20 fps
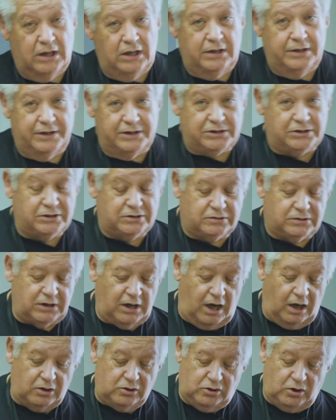this is
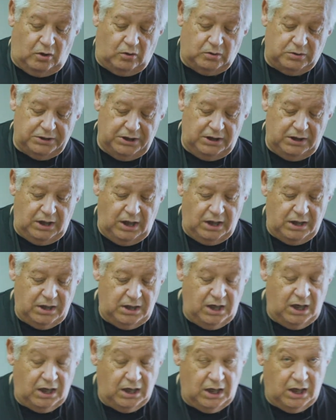a golden
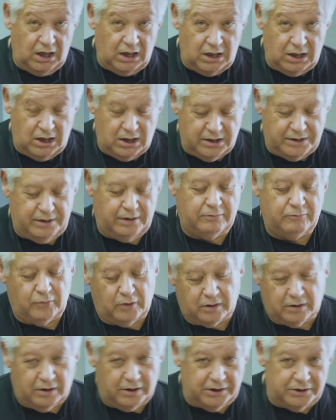nugget that we're
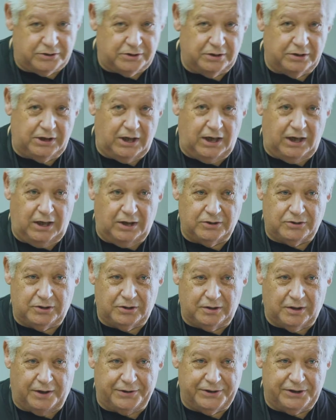going to get
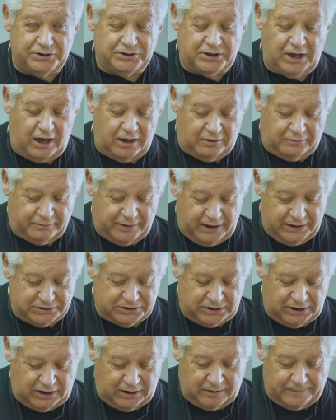into on these takeaways
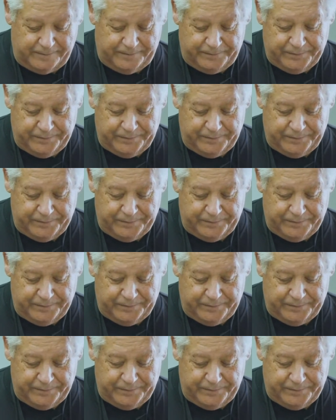here.